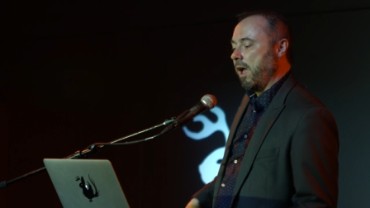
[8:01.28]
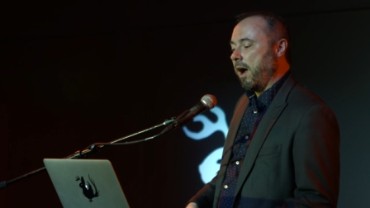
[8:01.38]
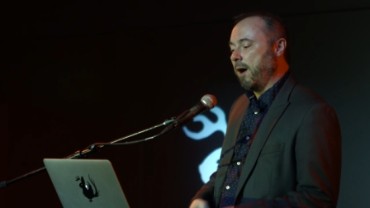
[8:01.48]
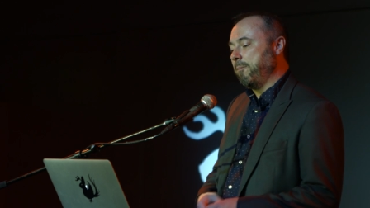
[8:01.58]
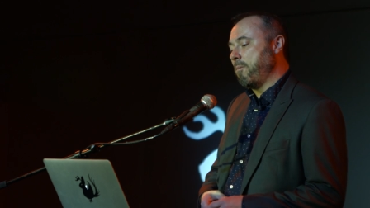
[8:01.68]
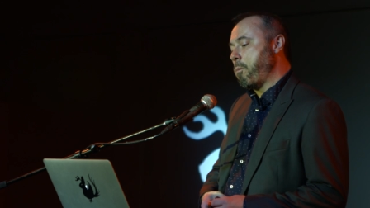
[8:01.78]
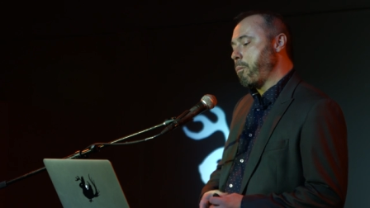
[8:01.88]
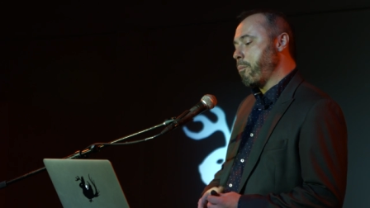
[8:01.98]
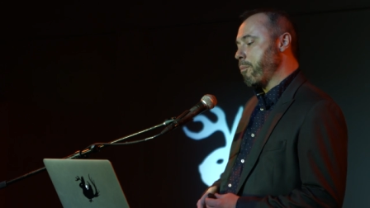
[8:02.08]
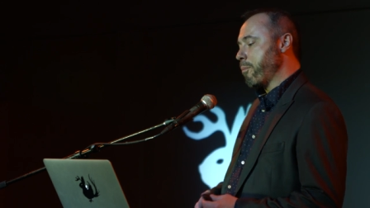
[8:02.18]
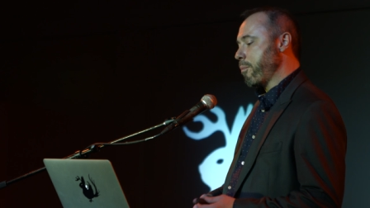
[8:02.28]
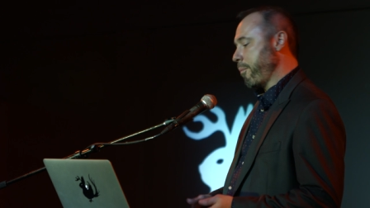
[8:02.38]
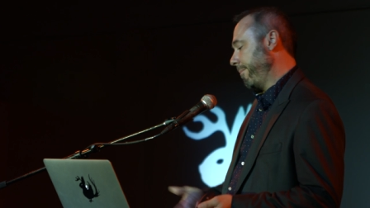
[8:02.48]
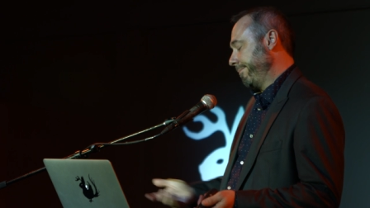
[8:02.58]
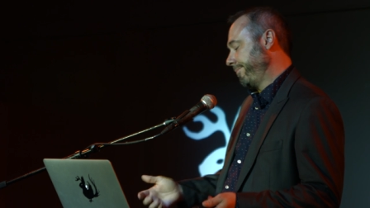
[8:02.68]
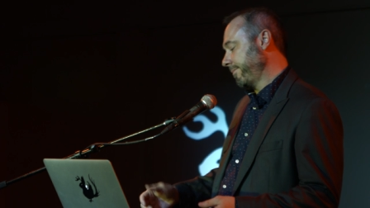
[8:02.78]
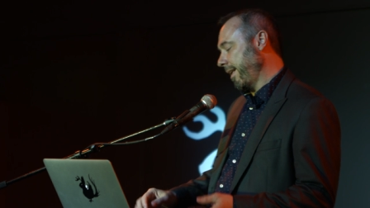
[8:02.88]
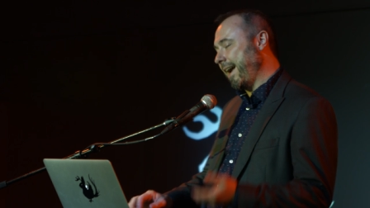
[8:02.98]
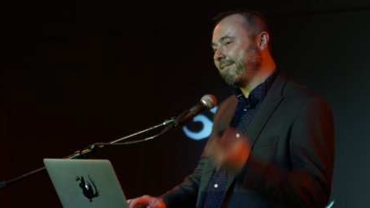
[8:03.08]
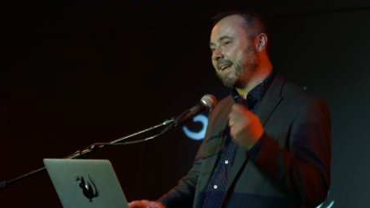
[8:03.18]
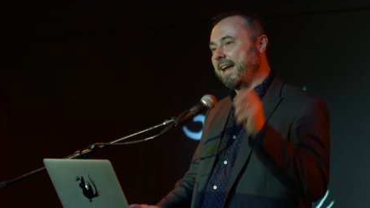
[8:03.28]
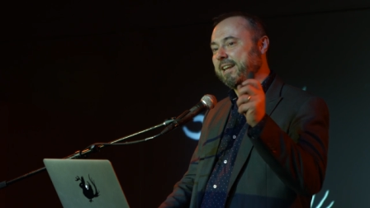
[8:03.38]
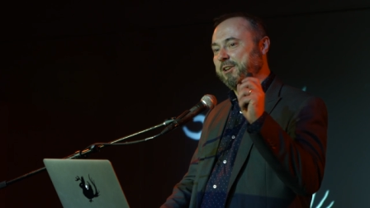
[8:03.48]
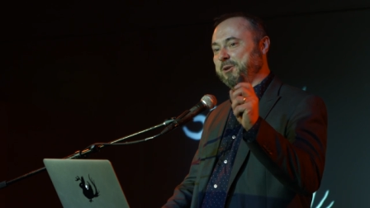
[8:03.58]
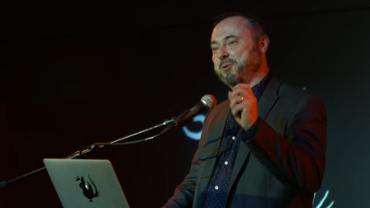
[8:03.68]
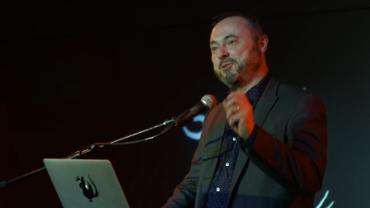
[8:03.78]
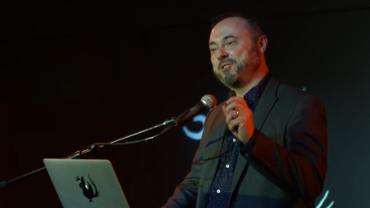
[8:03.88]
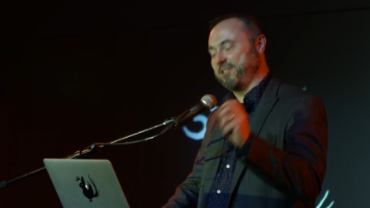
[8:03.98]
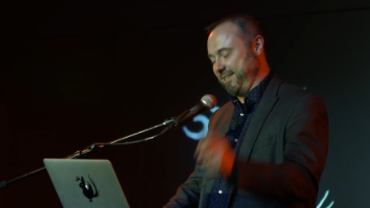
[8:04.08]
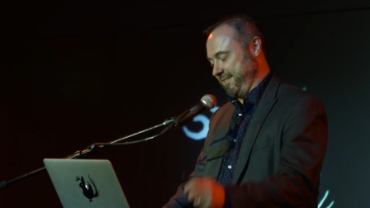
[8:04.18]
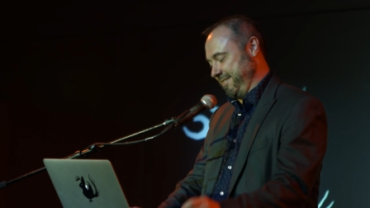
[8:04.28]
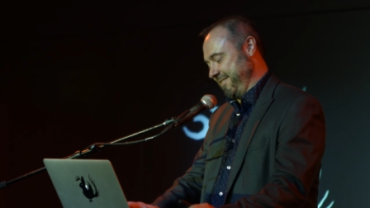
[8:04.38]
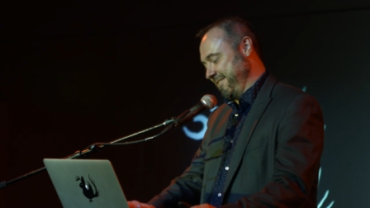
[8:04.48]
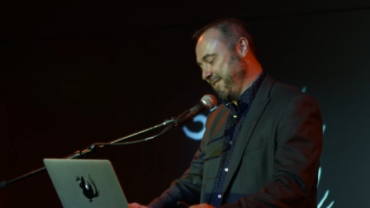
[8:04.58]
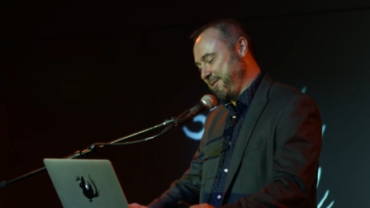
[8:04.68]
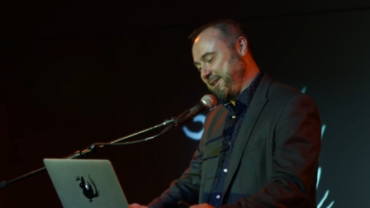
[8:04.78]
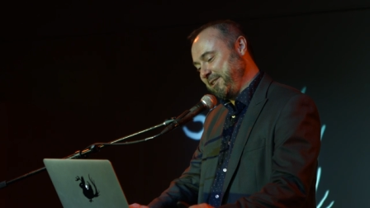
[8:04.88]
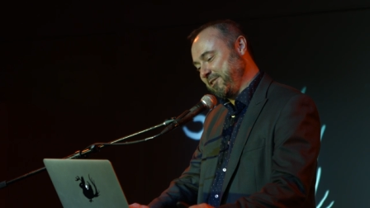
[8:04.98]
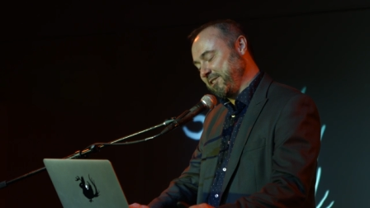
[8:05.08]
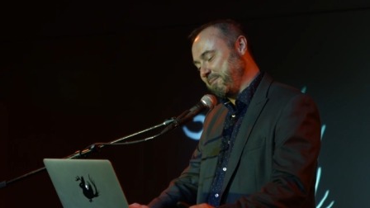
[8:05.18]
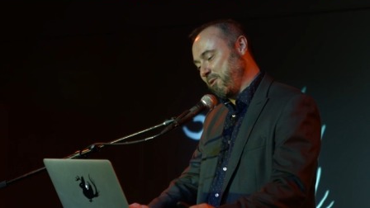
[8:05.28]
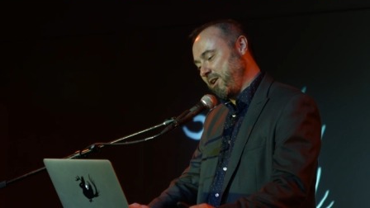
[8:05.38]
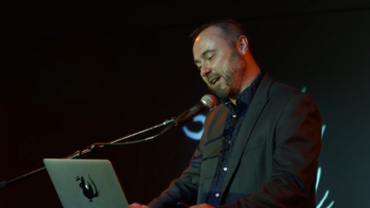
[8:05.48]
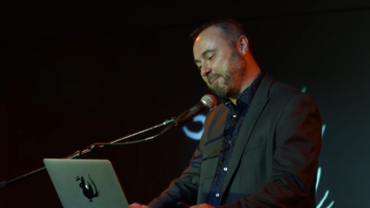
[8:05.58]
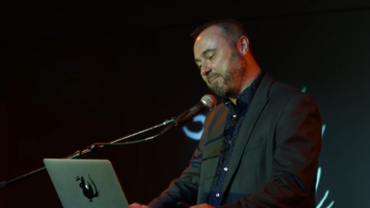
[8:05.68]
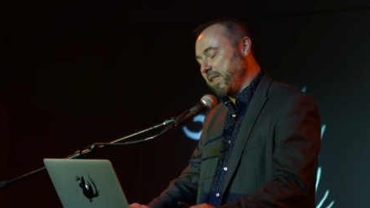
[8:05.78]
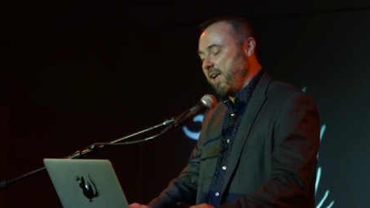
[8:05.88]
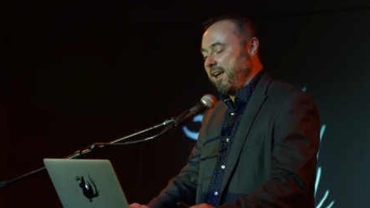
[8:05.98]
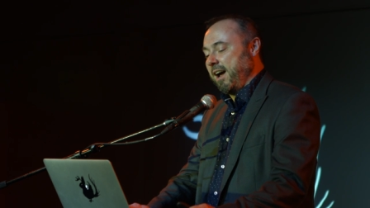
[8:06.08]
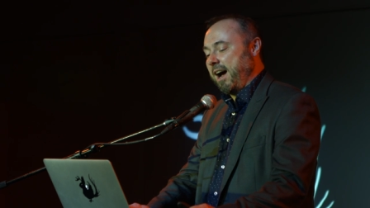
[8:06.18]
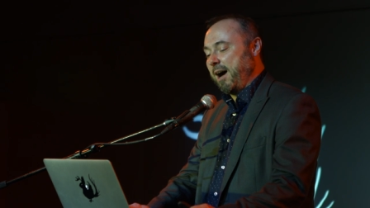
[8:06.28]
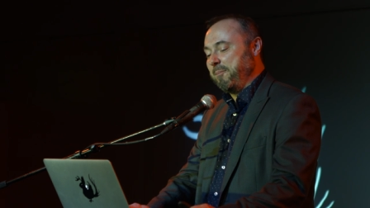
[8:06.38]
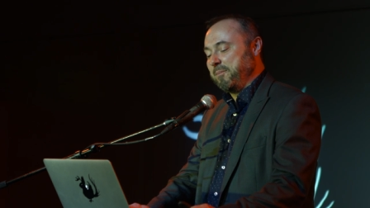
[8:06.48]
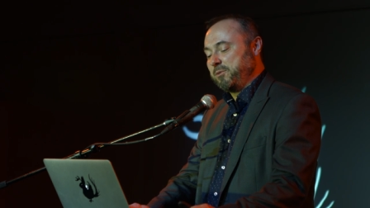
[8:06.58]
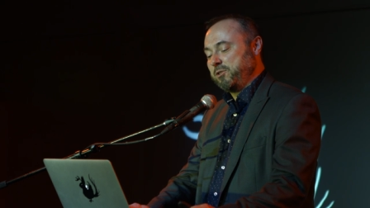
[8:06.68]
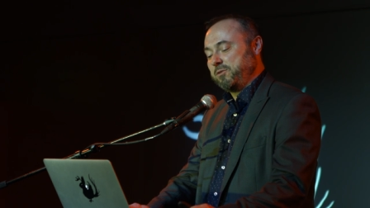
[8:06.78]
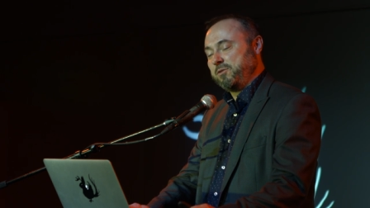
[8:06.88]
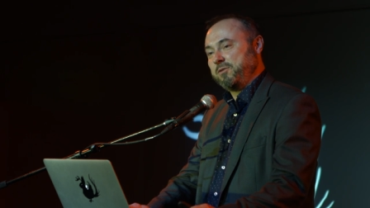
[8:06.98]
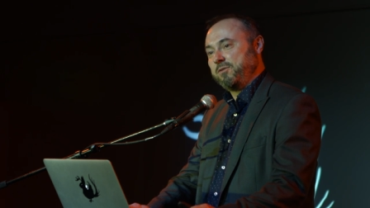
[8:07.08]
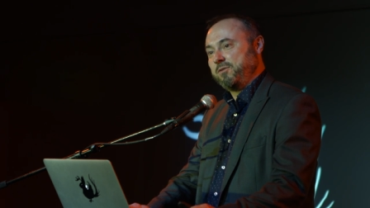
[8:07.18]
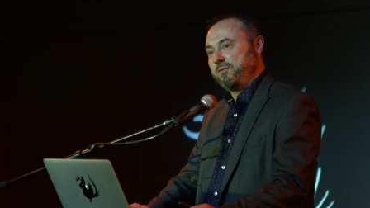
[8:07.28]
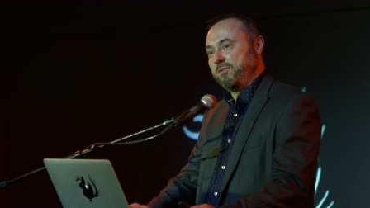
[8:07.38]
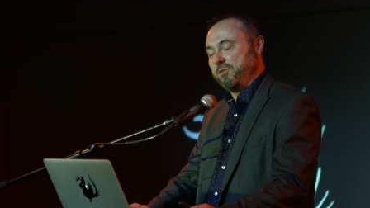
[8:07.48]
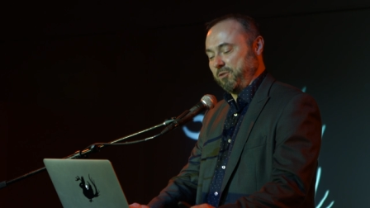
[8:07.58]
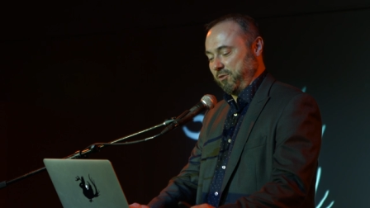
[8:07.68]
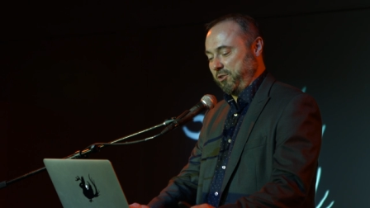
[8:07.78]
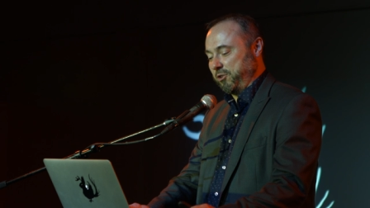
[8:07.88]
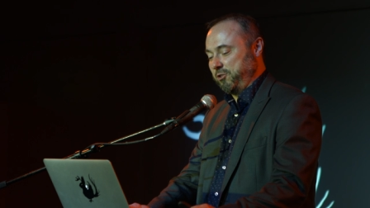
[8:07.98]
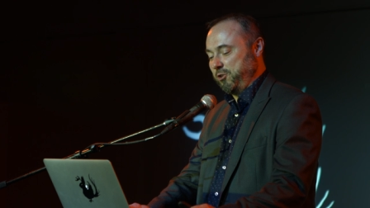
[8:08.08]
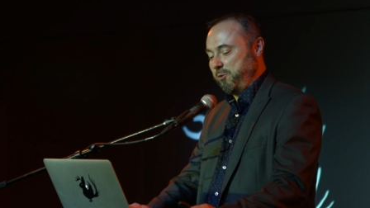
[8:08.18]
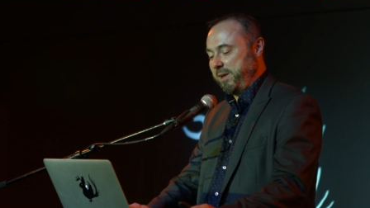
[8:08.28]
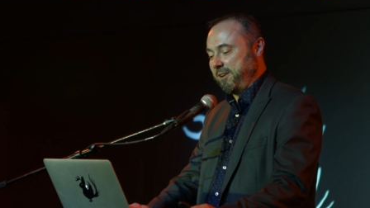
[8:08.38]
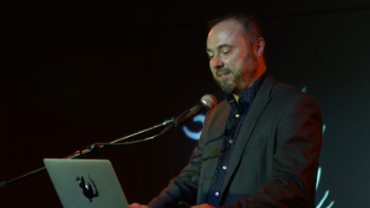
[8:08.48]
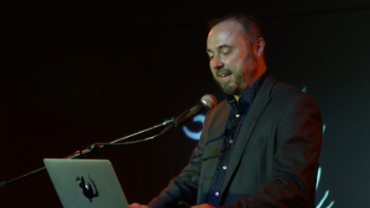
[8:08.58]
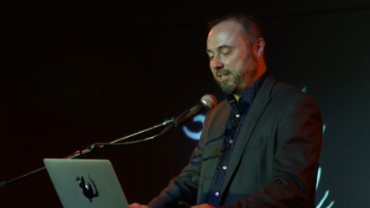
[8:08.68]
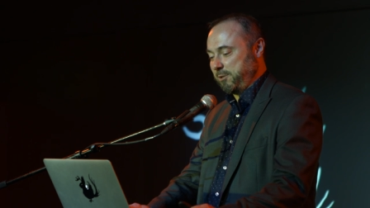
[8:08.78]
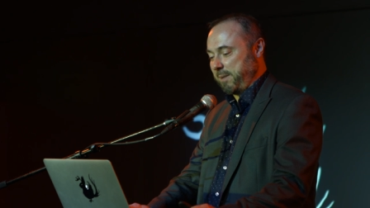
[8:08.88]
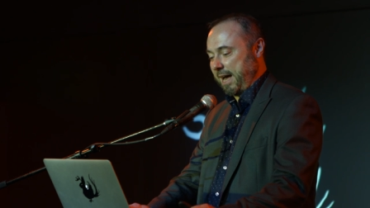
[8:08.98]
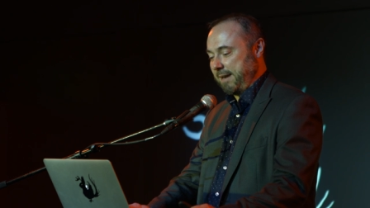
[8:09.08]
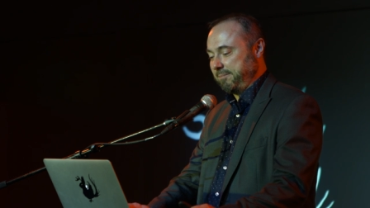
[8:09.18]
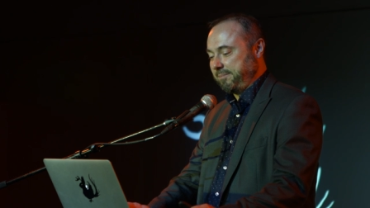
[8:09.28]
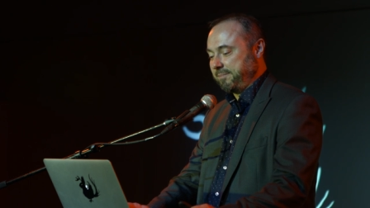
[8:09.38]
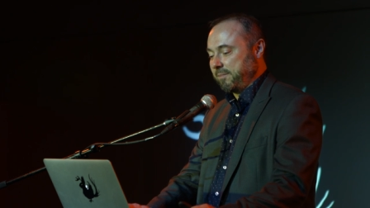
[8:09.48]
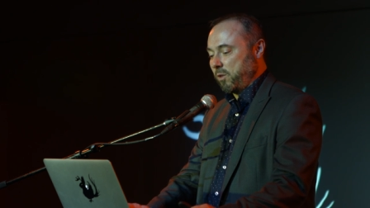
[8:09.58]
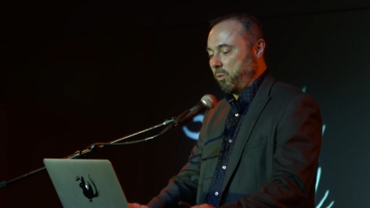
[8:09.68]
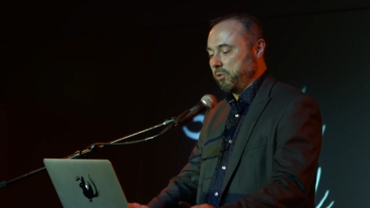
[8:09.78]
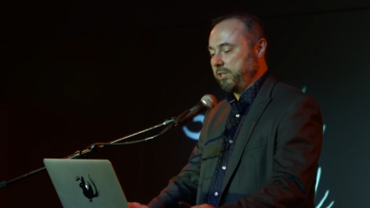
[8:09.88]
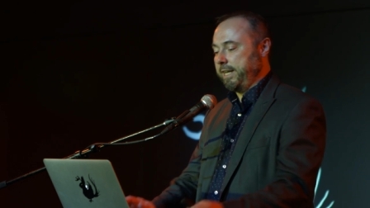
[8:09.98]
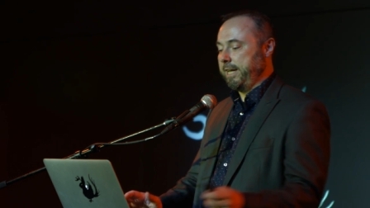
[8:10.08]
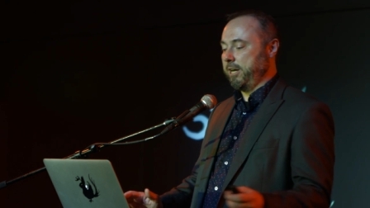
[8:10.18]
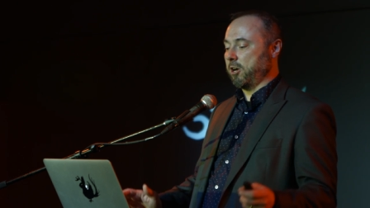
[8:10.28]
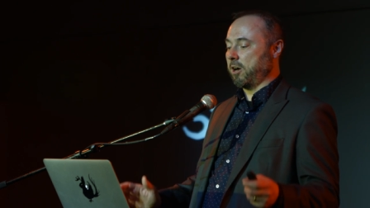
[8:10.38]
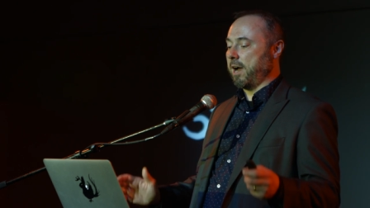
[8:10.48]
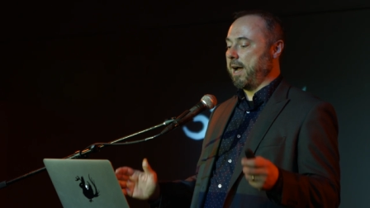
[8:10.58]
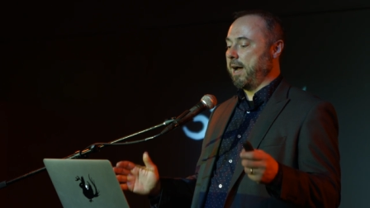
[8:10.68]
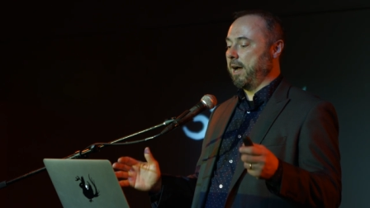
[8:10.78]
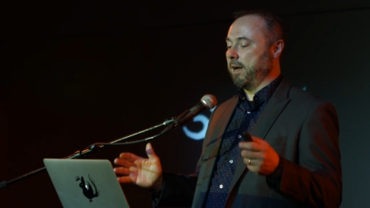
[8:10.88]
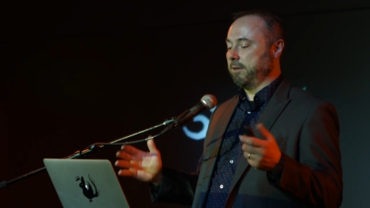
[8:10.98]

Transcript: um, I've got to use the thing since I brought it. Um, to zoom in on that spot, we'll see here uh,